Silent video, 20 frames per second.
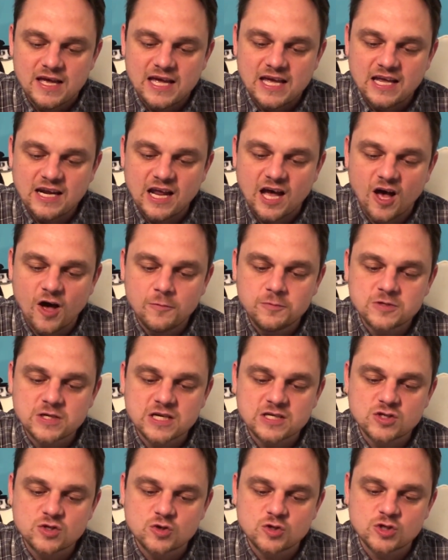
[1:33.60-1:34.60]
it helps
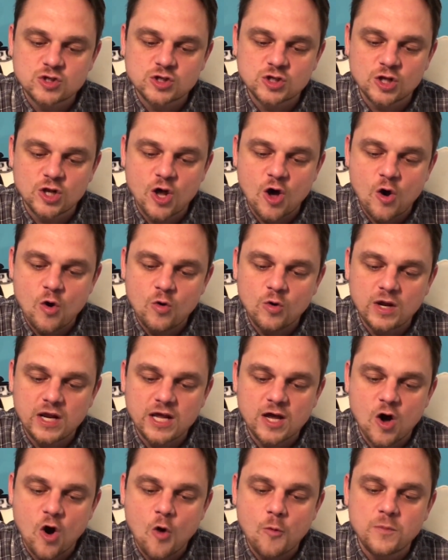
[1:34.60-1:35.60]
us to slowly
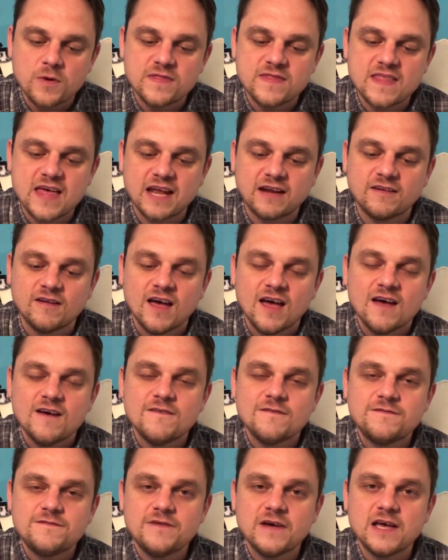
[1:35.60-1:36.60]
open that
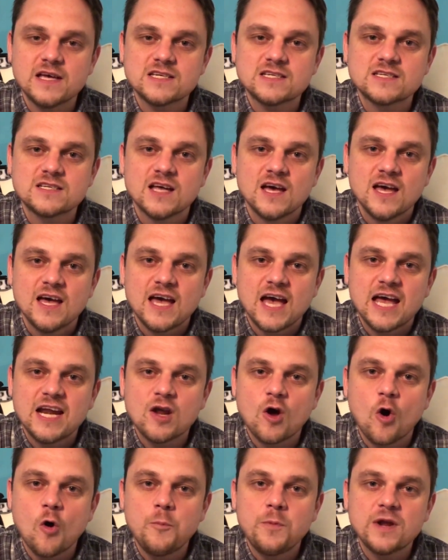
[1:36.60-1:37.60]
fist and
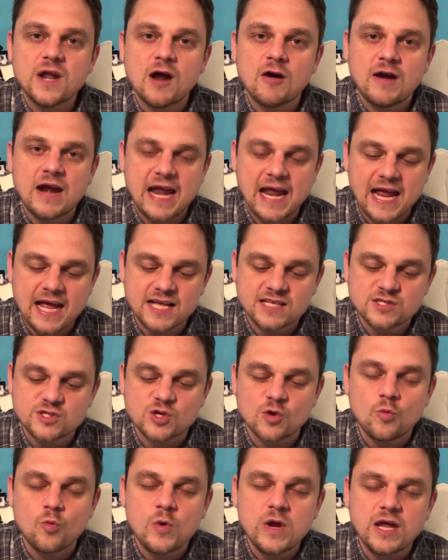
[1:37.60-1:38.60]
open our hands
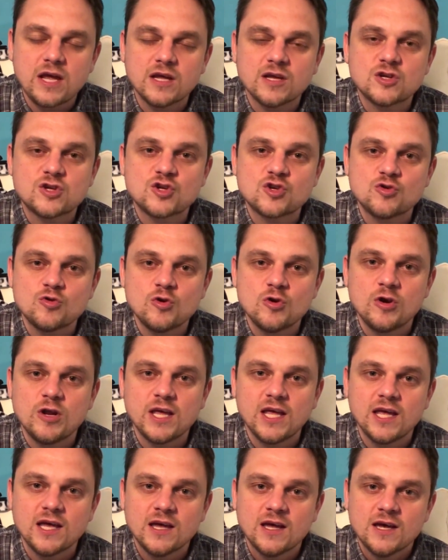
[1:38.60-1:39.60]
so we can
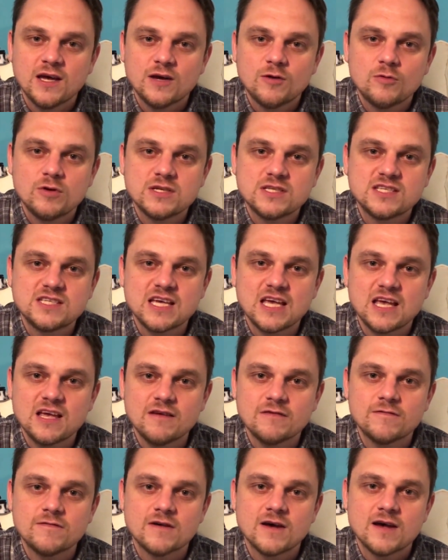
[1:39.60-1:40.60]
truly
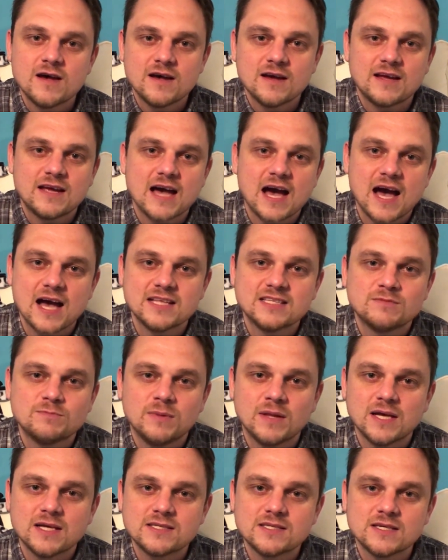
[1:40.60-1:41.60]
receive God's
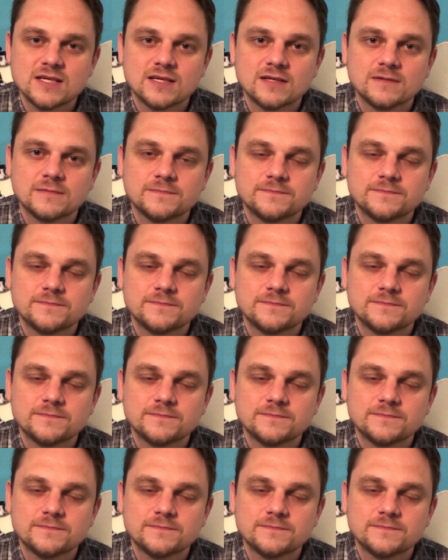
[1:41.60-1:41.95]
blessing.